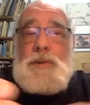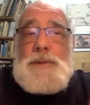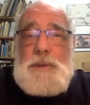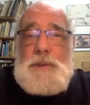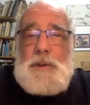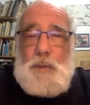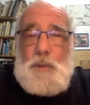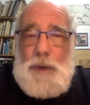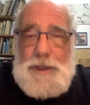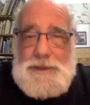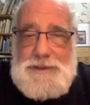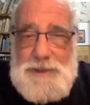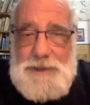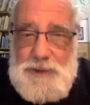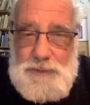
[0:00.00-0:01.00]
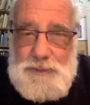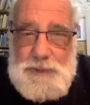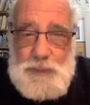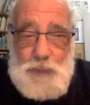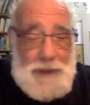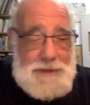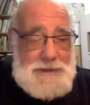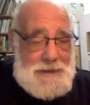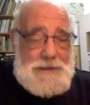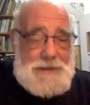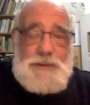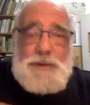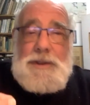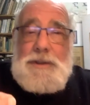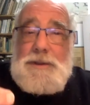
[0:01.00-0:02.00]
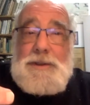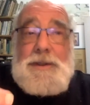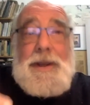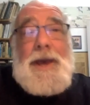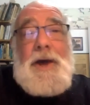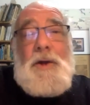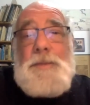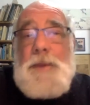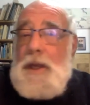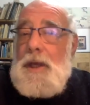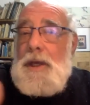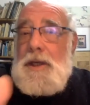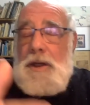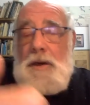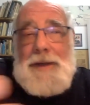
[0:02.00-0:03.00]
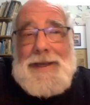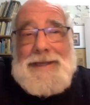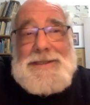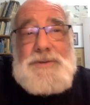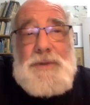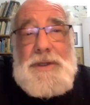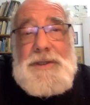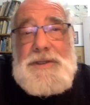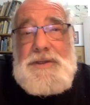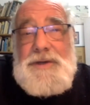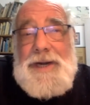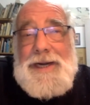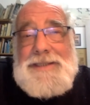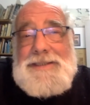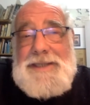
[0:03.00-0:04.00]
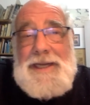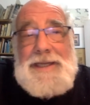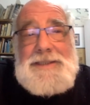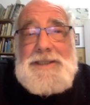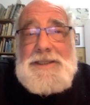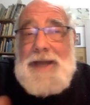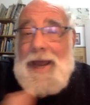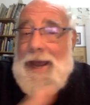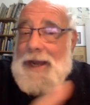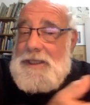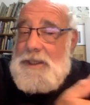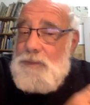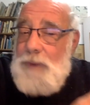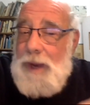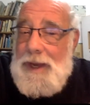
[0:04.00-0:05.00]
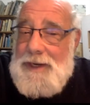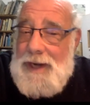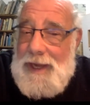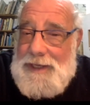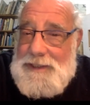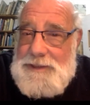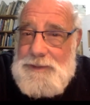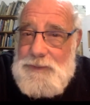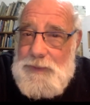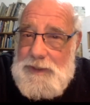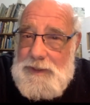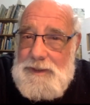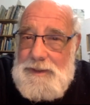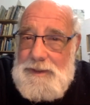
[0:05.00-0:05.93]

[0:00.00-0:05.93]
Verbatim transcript: with what it wants to do. It wants Israel to help. You know, Israel and the United States attacked Iran last week.